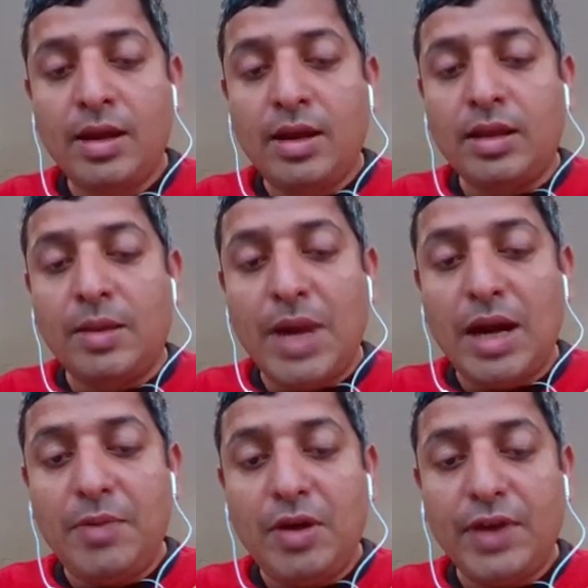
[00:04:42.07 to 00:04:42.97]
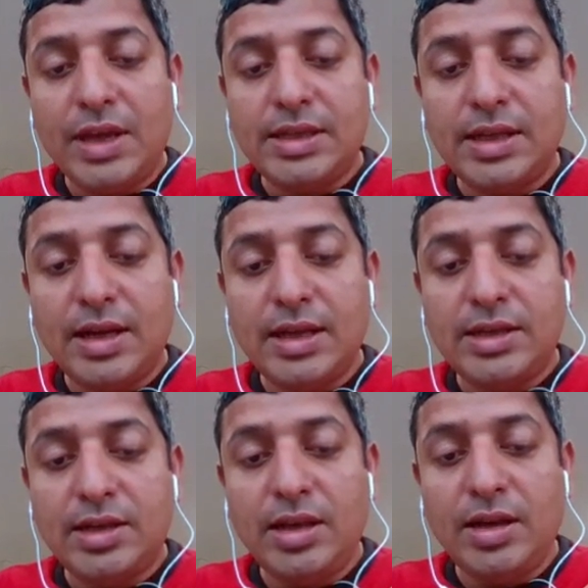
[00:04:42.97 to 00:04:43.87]
The MedMorph cancer
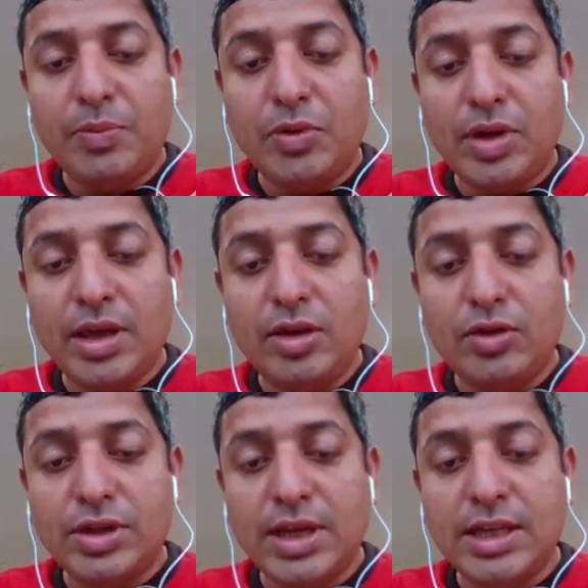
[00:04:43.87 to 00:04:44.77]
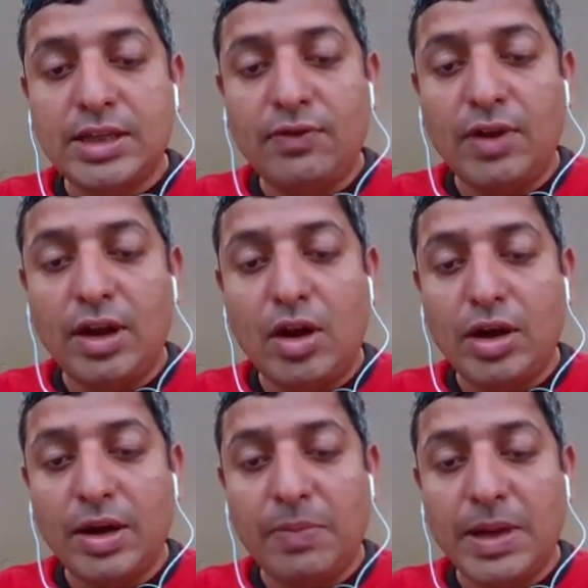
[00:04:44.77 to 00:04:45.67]
registry reporting use case will not
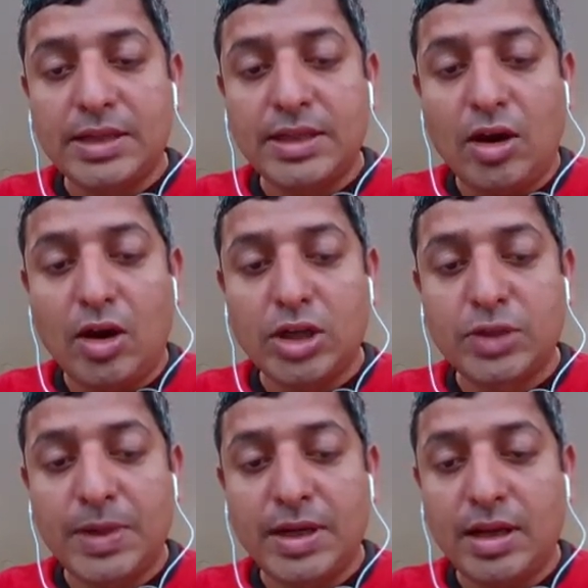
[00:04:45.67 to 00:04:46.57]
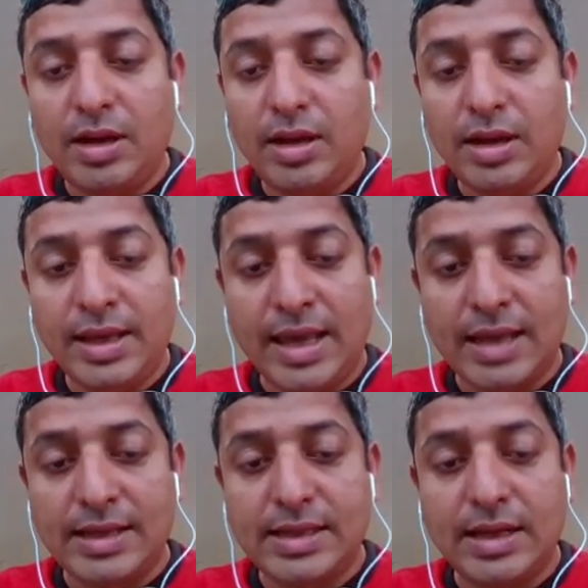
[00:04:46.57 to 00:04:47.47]
replace the hospital
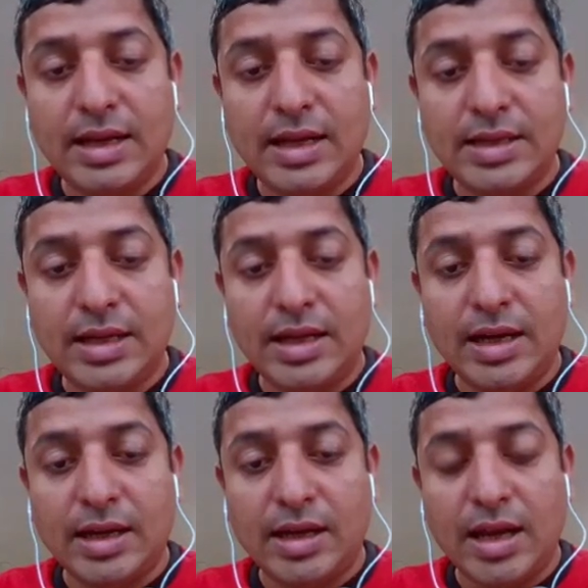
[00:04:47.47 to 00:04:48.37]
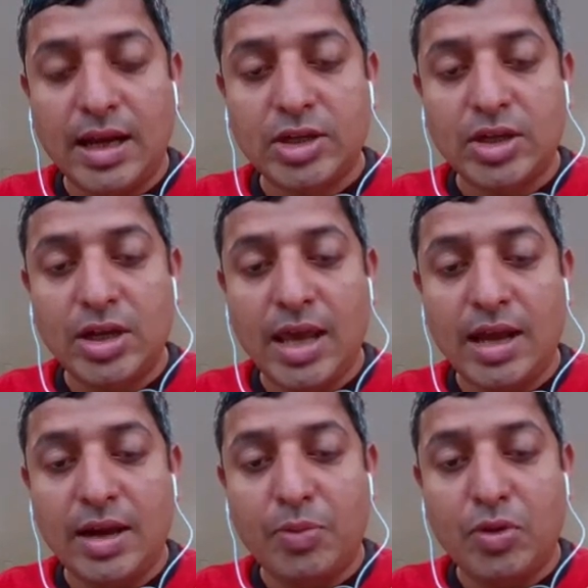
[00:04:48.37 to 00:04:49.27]
cancer registry data collection and
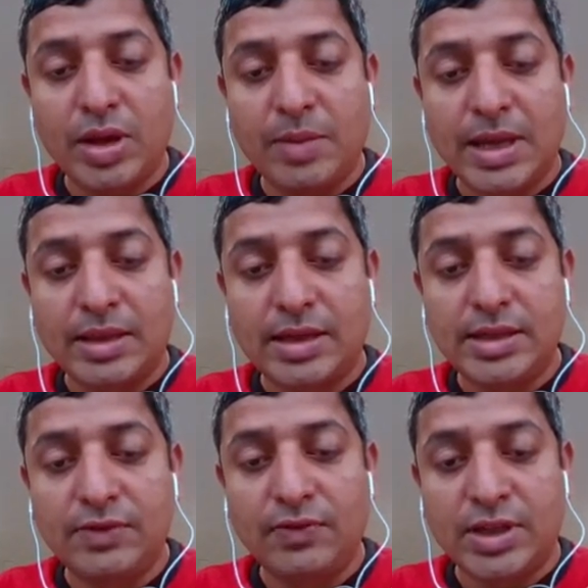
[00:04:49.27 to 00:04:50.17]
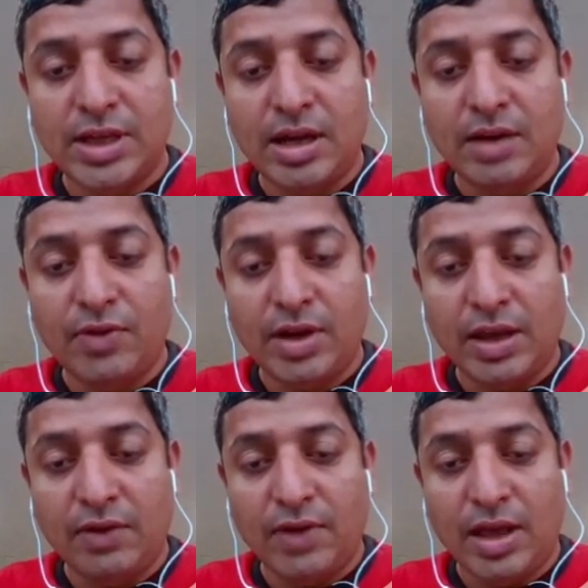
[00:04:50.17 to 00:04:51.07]
reporting methods, which are
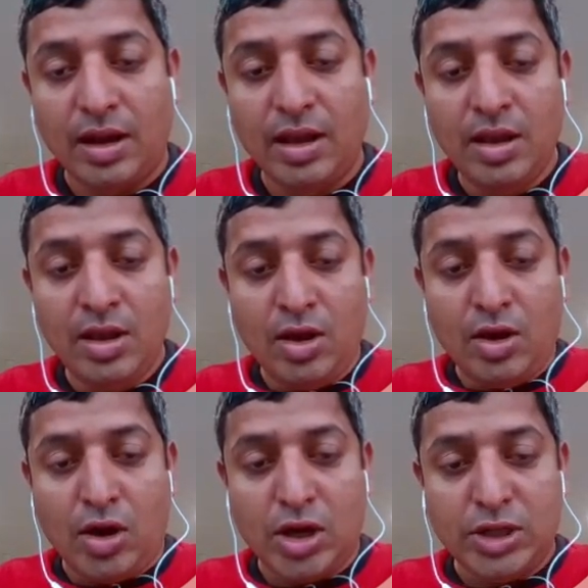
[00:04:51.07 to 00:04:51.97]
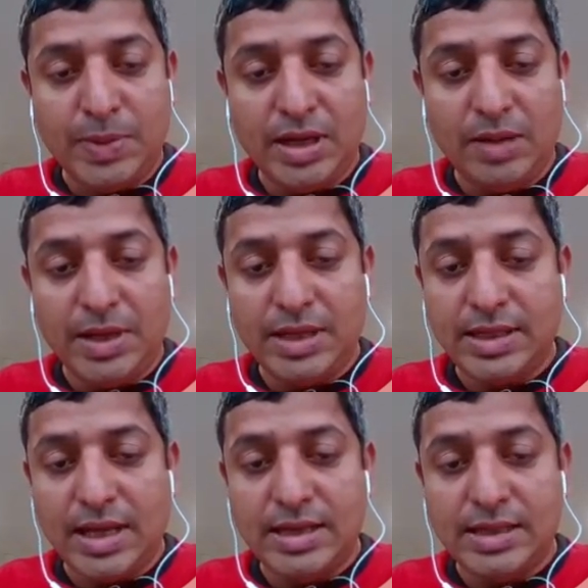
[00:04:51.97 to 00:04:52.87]
working well.
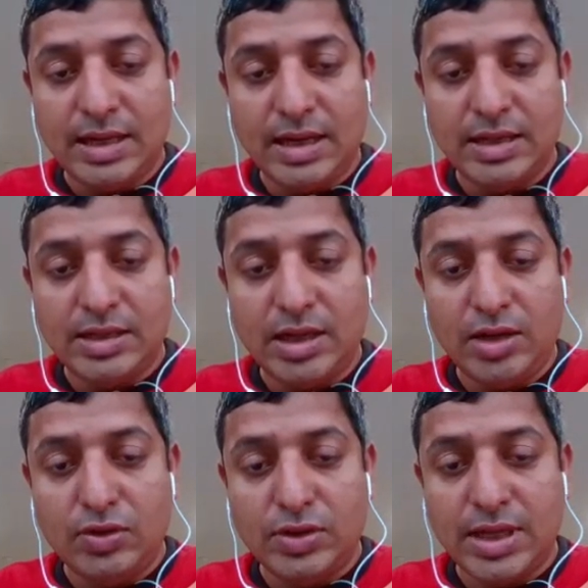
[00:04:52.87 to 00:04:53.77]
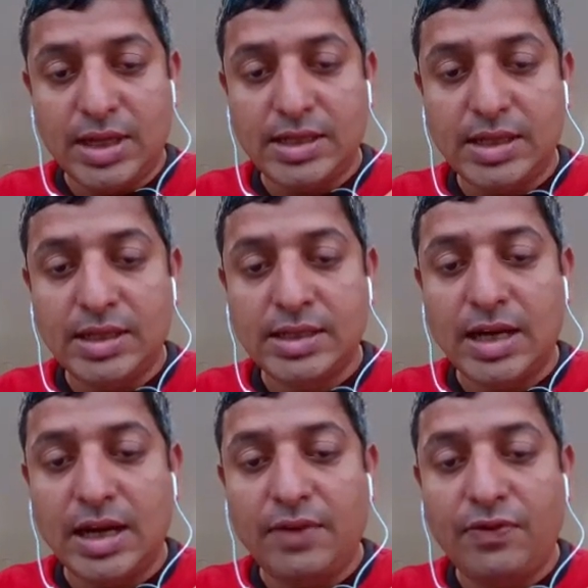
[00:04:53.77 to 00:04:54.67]
Hospital-based cancer registry use case,
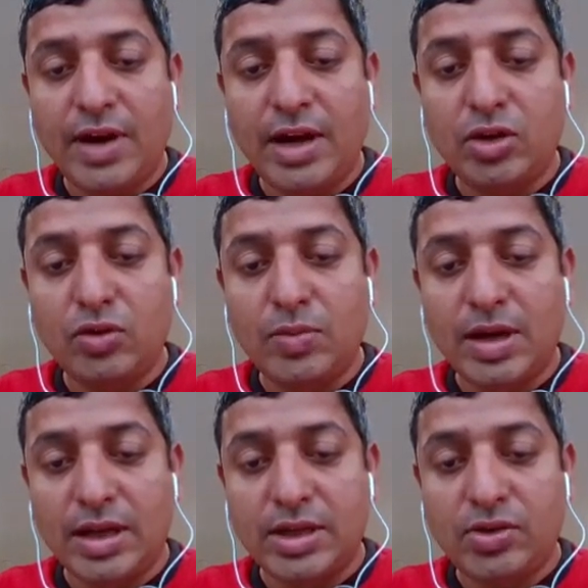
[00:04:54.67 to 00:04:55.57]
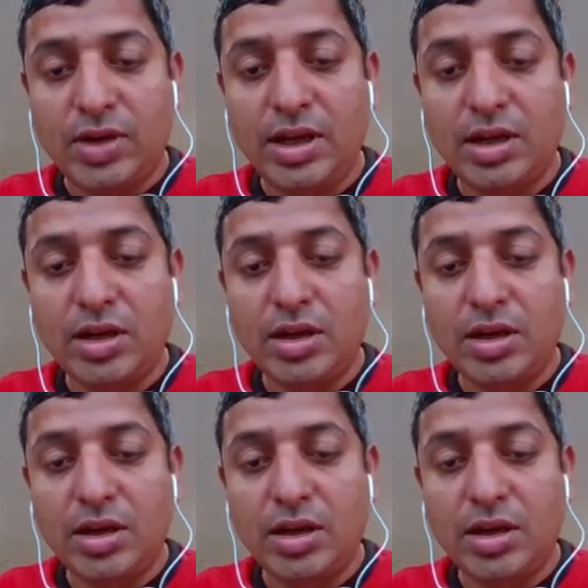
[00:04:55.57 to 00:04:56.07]
certified tumor registry